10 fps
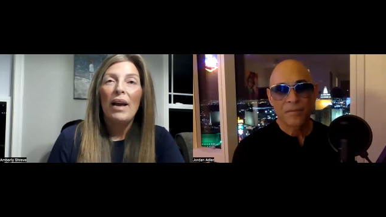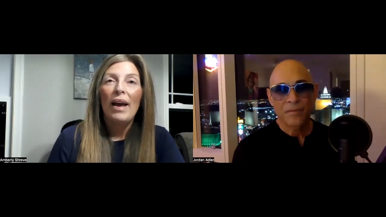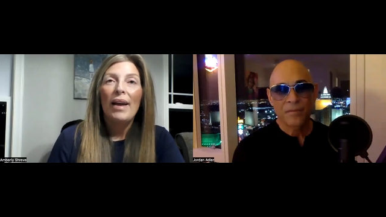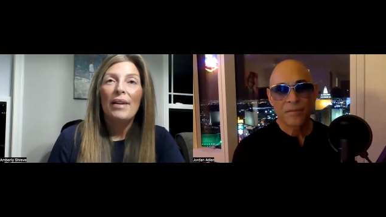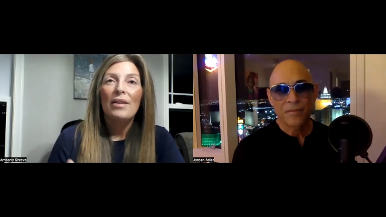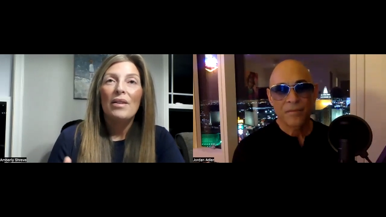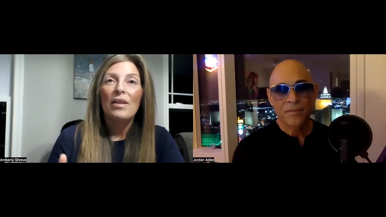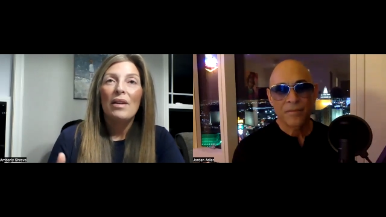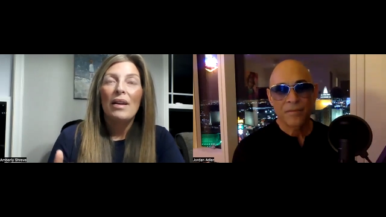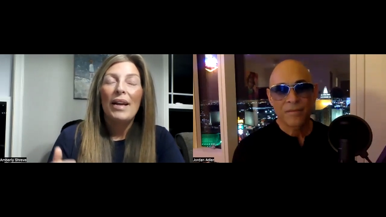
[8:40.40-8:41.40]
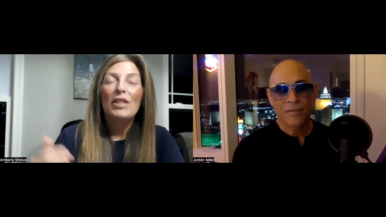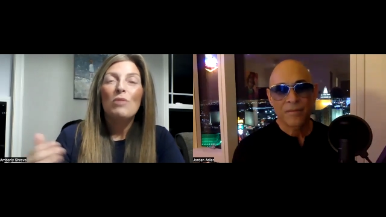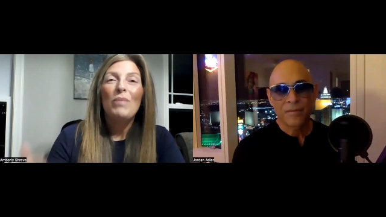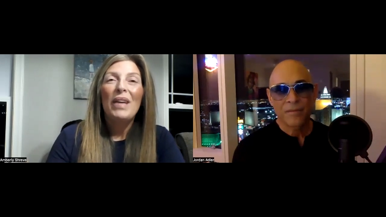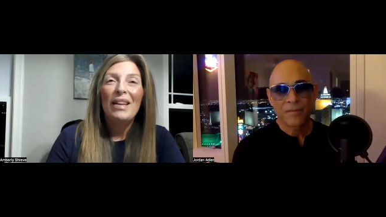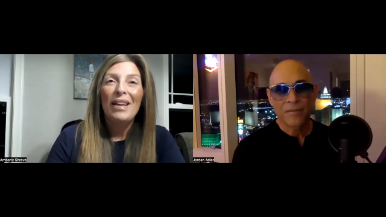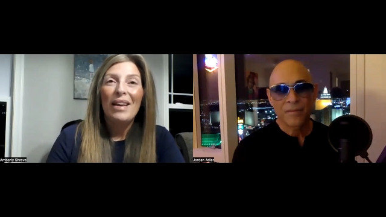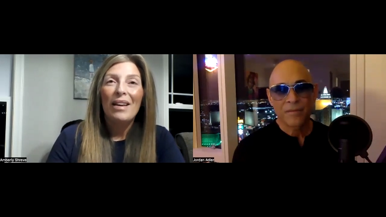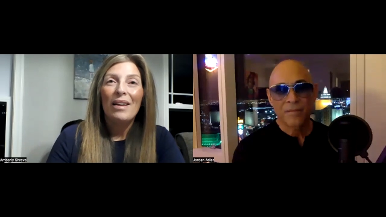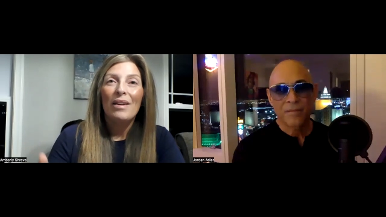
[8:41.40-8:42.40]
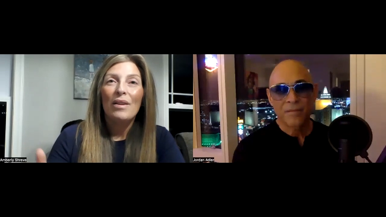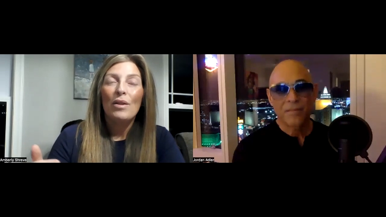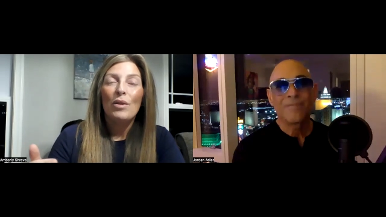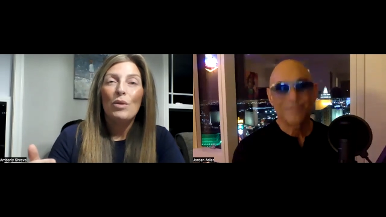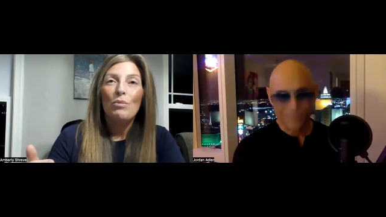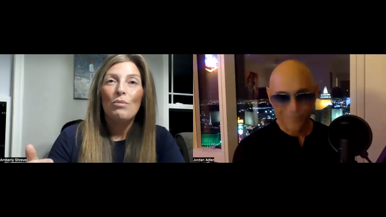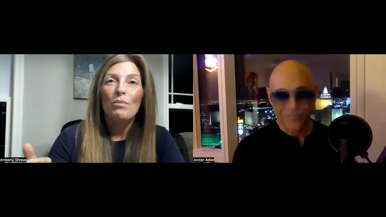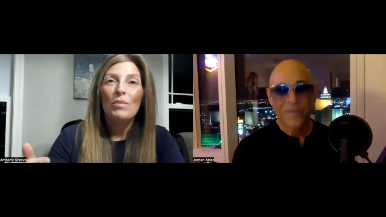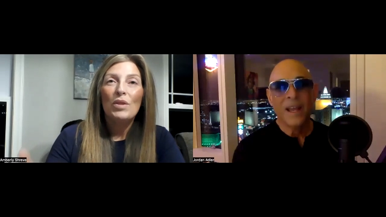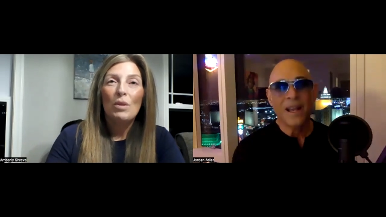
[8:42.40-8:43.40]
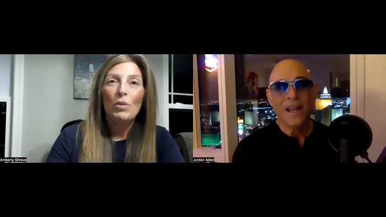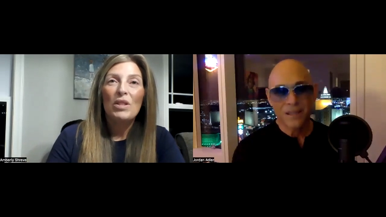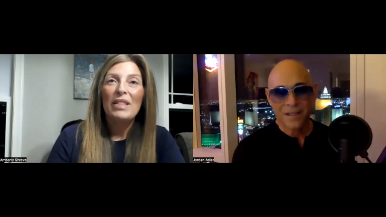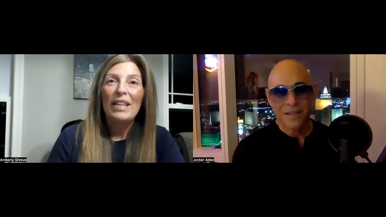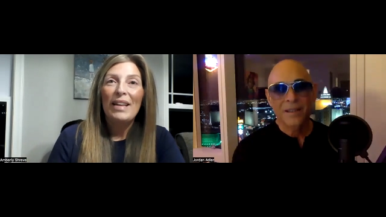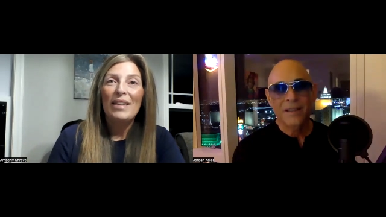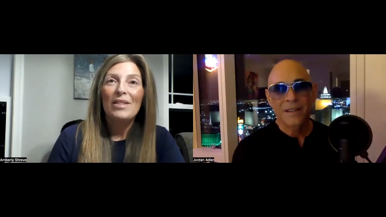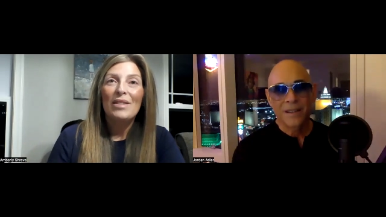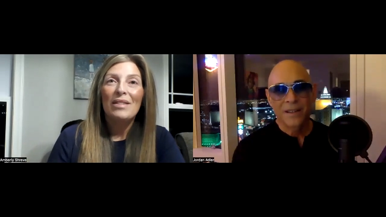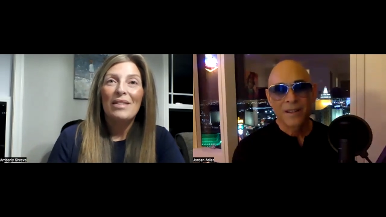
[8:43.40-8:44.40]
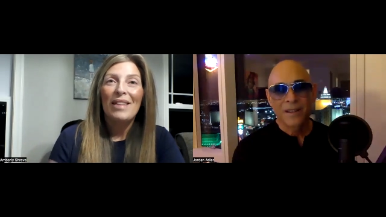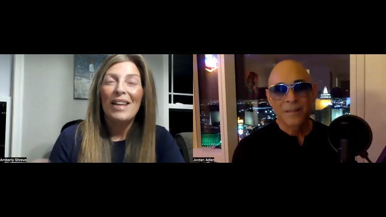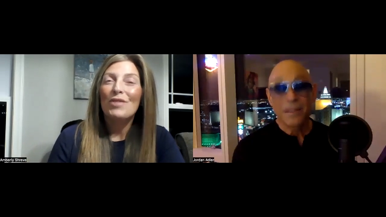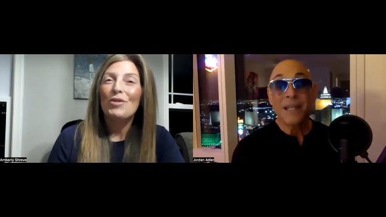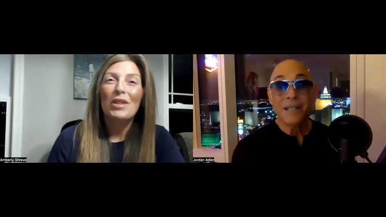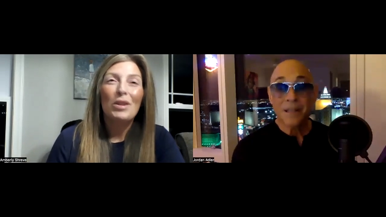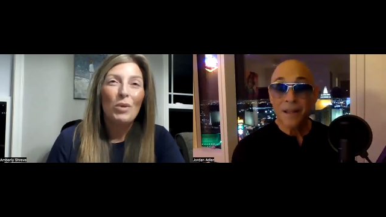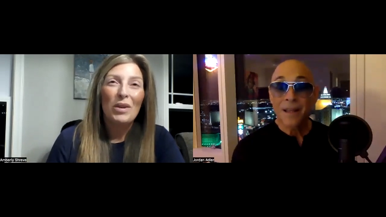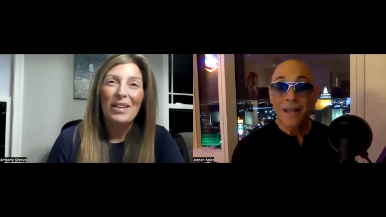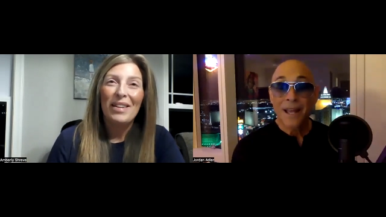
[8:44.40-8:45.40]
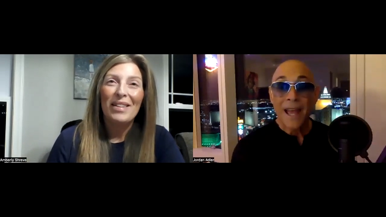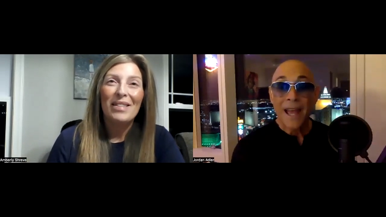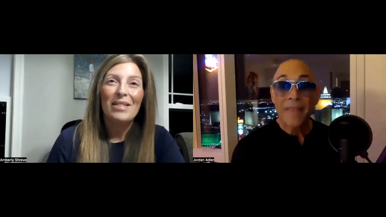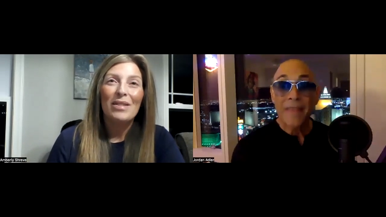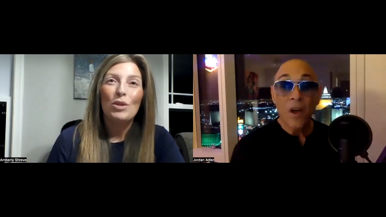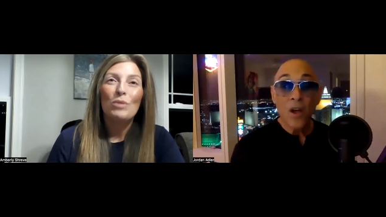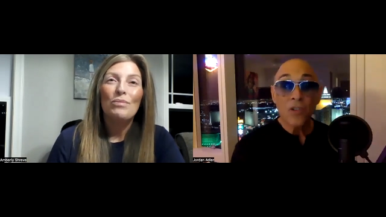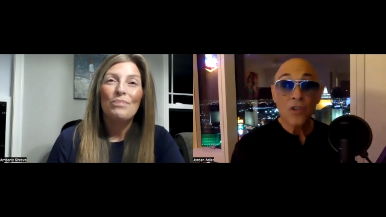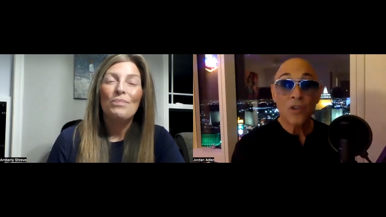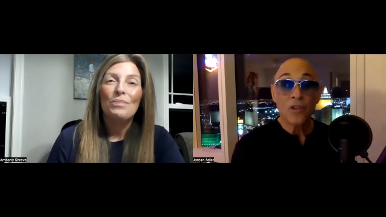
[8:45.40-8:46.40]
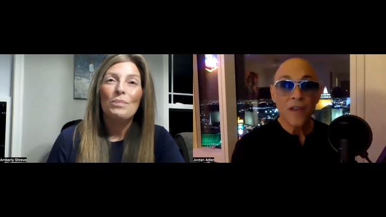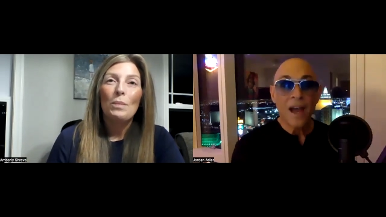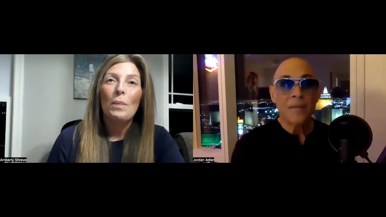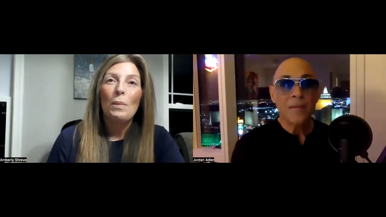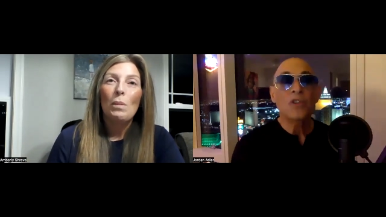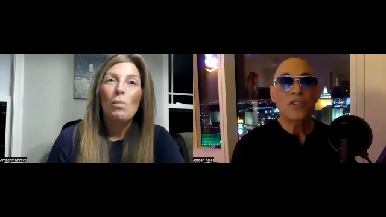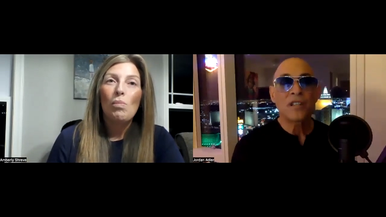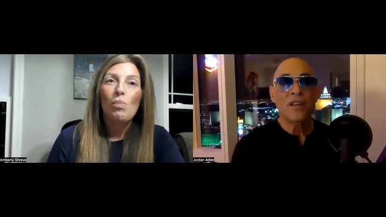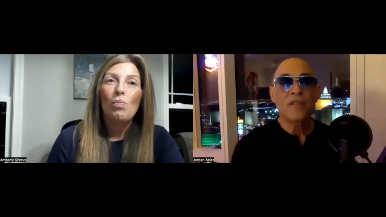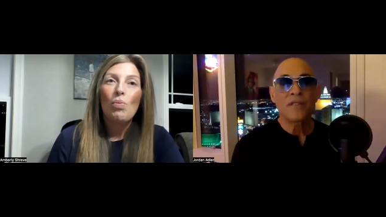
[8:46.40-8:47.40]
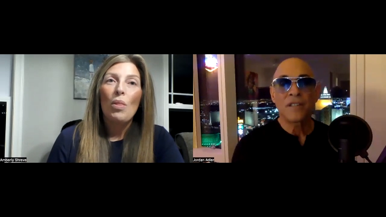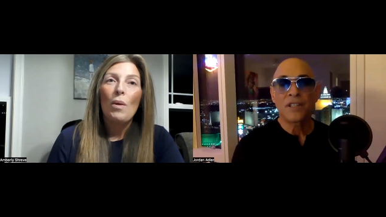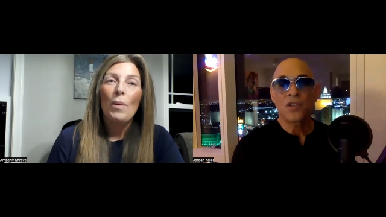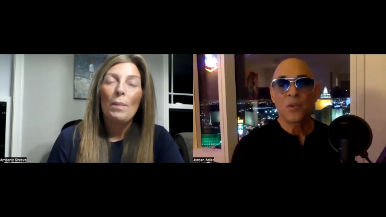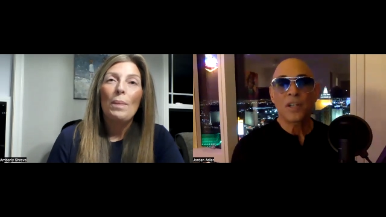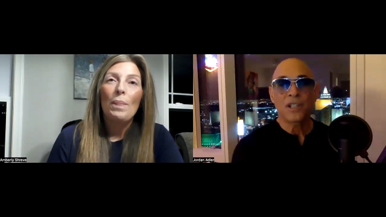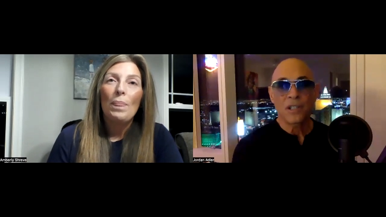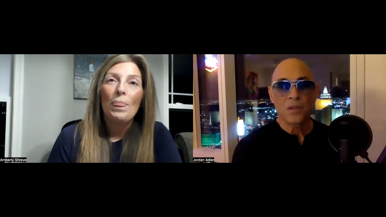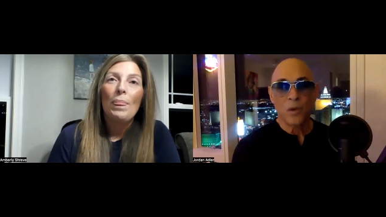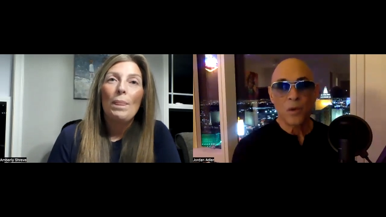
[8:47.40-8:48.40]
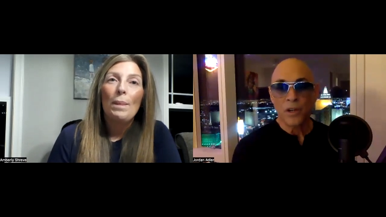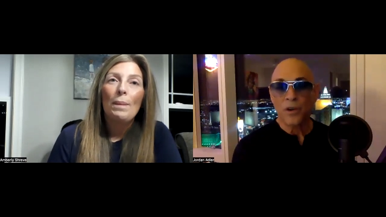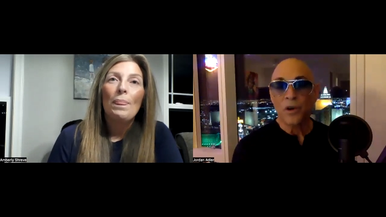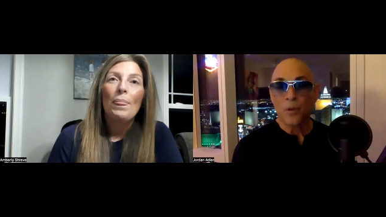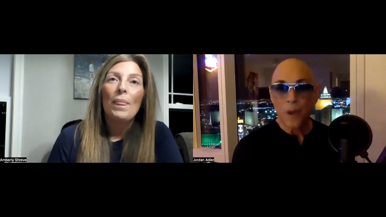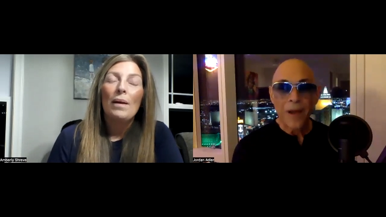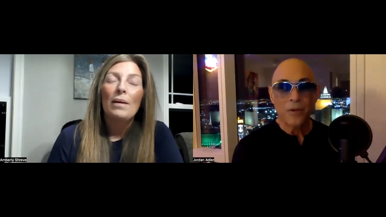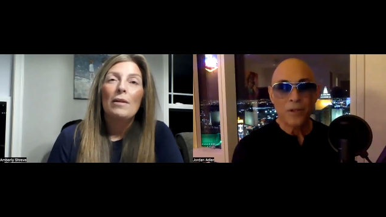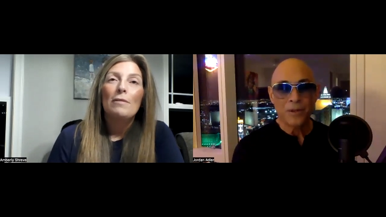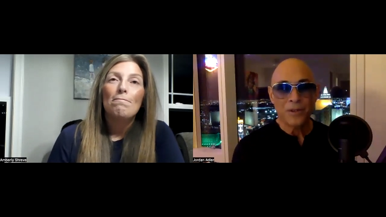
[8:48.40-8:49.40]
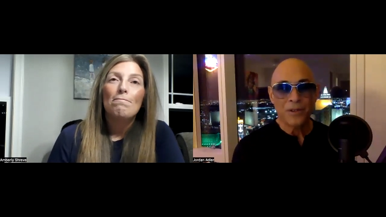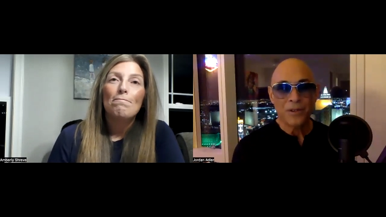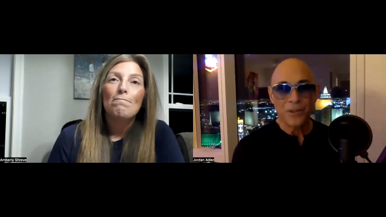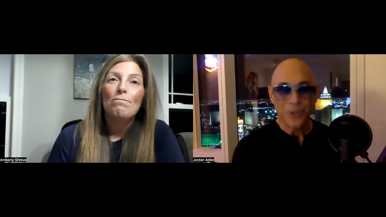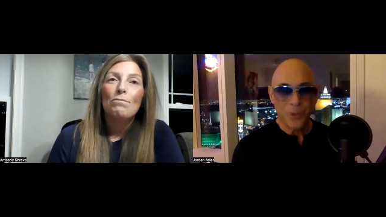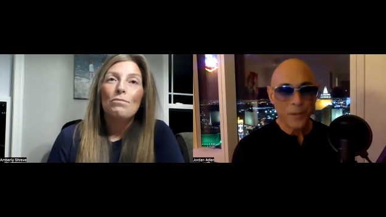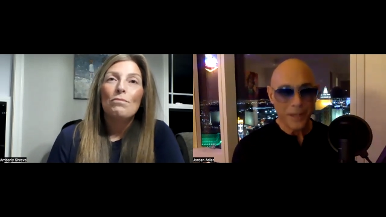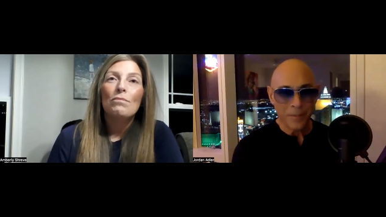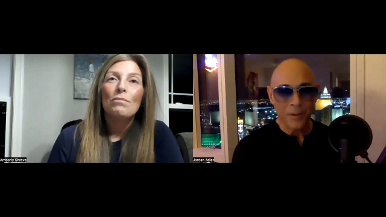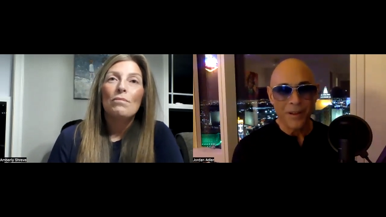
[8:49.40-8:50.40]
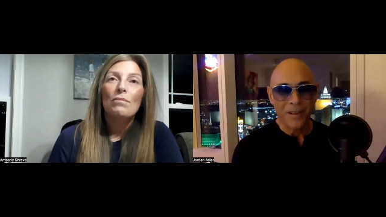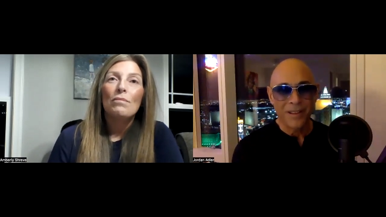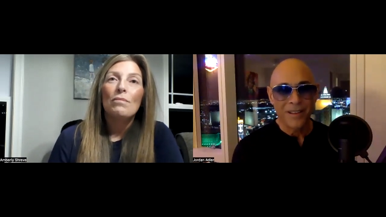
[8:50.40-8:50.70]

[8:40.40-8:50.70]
Speaker 1: and it's meeting someone's yes. needs that's really yes. what it is and
Speaker 2: then also you've got to put yourself in situations where you're around new people